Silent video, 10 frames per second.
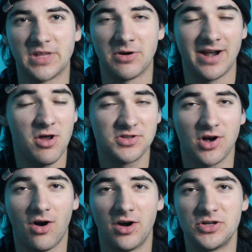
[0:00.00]
I know it's
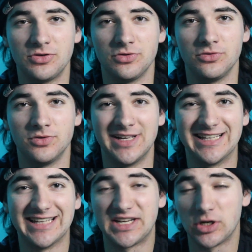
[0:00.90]
hard to
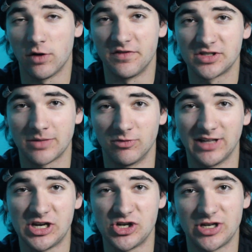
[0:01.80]
let go of some
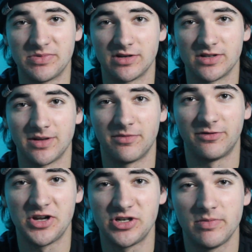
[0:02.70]
relationships or some
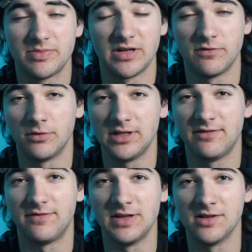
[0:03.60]
friendships, but if you really
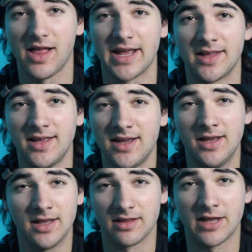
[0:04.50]
feel like
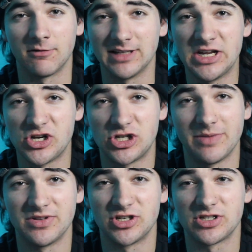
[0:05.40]
that
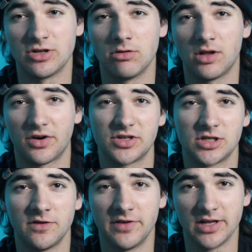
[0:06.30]
relationship is just no longer
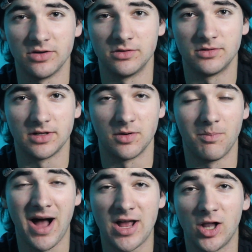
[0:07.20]
serving you,
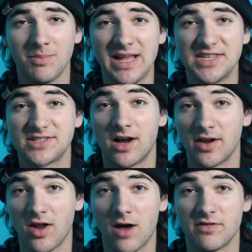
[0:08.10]
by all means cut
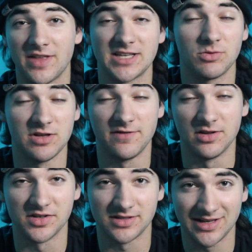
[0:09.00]
it off if that's what you
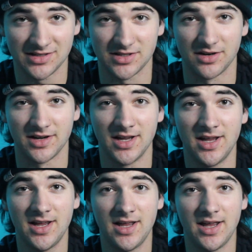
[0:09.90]
feel is necessary.
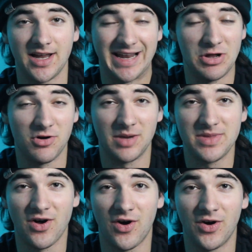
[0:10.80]
And I know it can
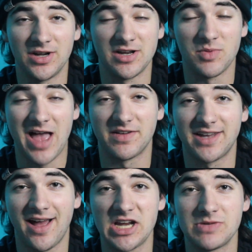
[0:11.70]
be hard, we have
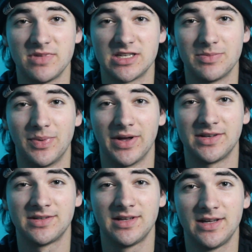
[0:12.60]
attachments, but